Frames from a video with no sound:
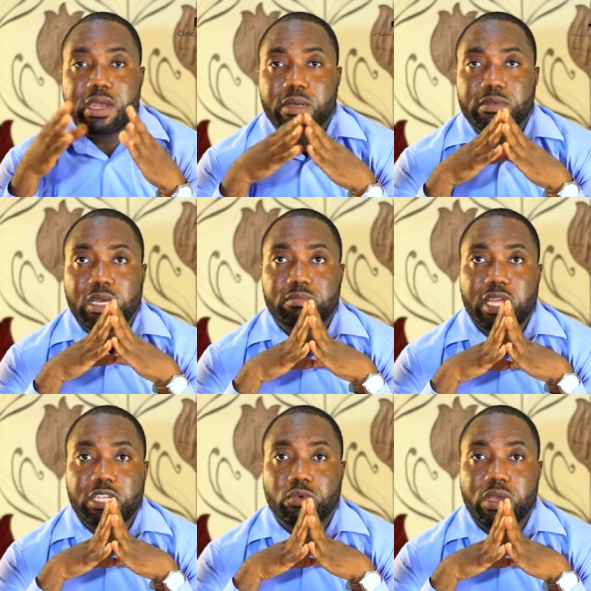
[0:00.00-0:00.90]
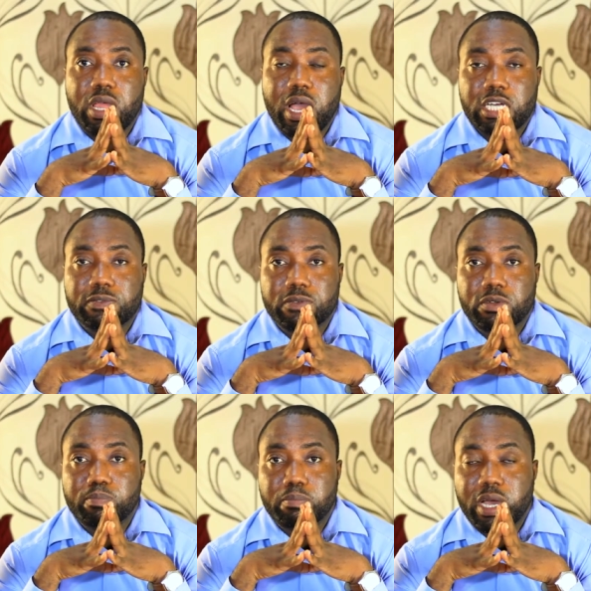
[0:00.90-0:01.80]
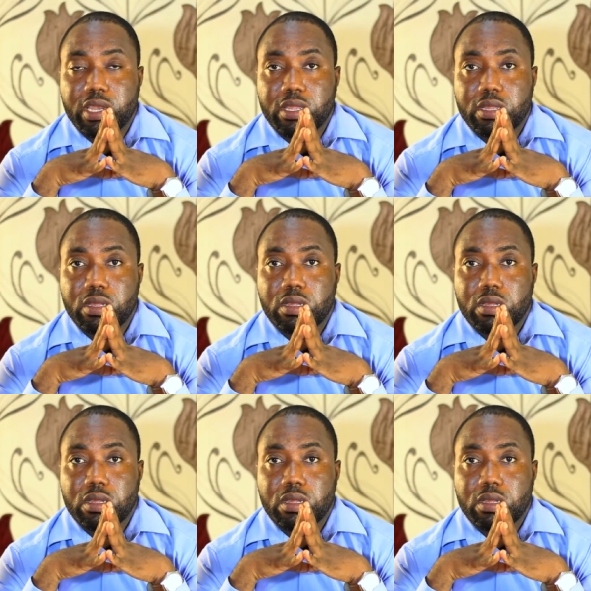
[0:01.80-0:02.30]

them sometimes when they ask for money,